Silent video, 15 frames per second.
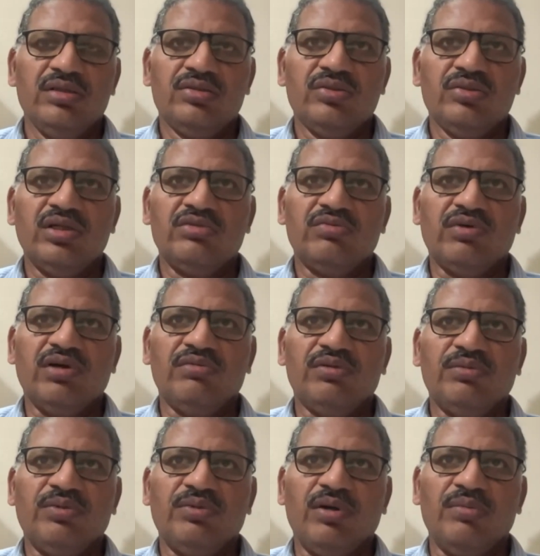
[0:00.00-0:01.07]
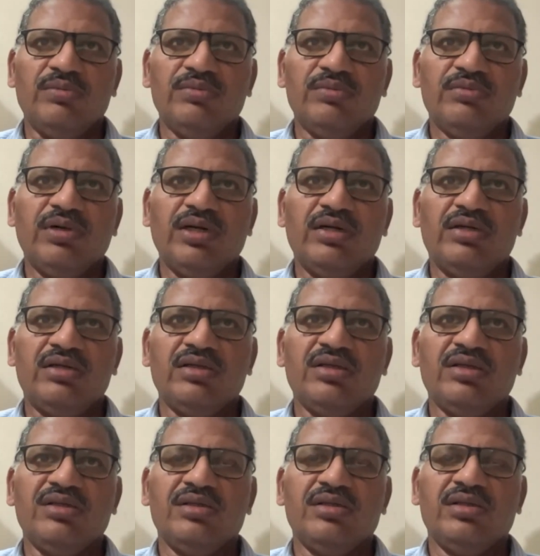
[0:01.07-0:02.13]
So that's one of the problems, but
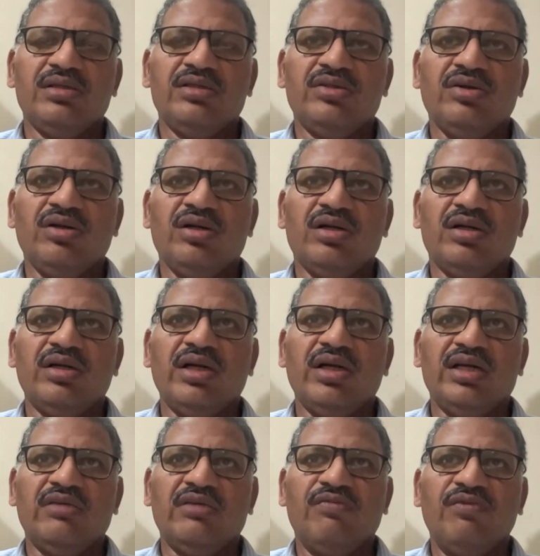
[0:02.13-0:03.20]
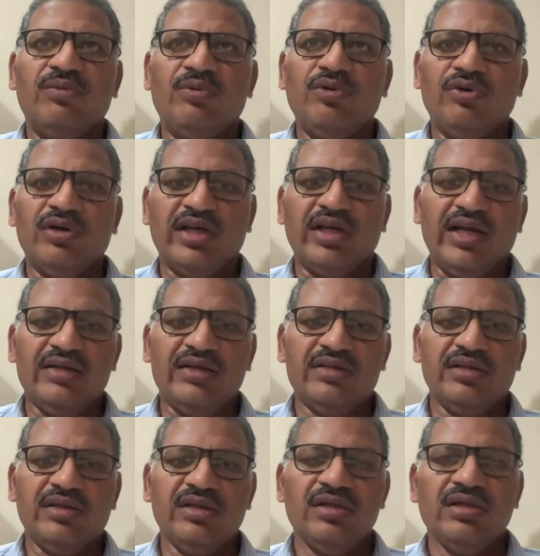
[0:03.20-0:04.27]
uh, it's not like a full blown
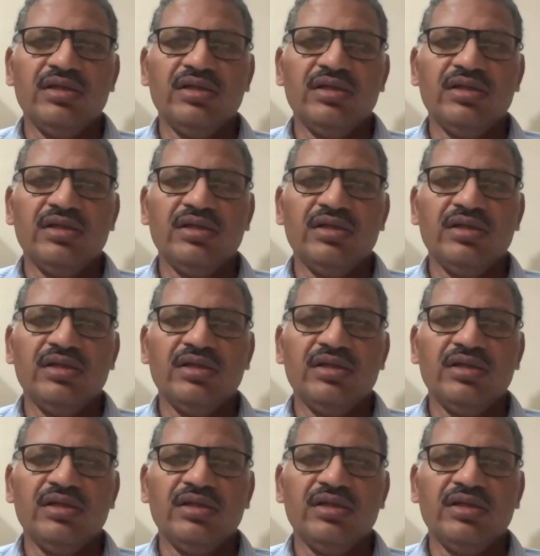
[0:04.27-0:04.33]
cancer.